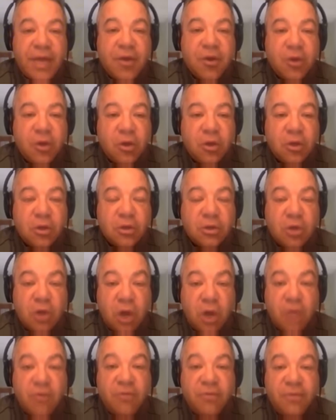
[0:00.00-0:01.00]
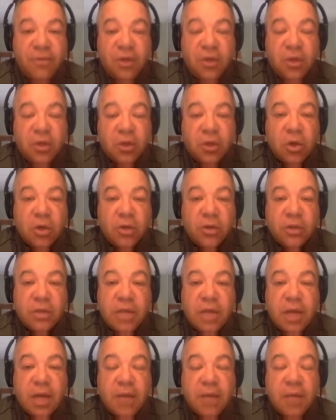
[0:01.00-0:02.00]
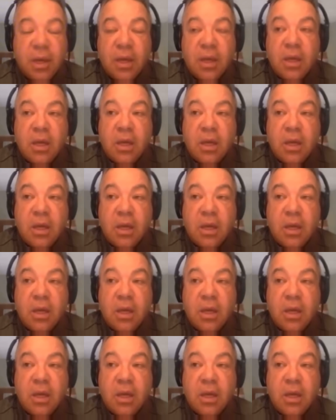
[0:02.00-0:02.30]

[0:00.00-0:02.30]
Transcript: But still, you have people like Marcus Hayes writing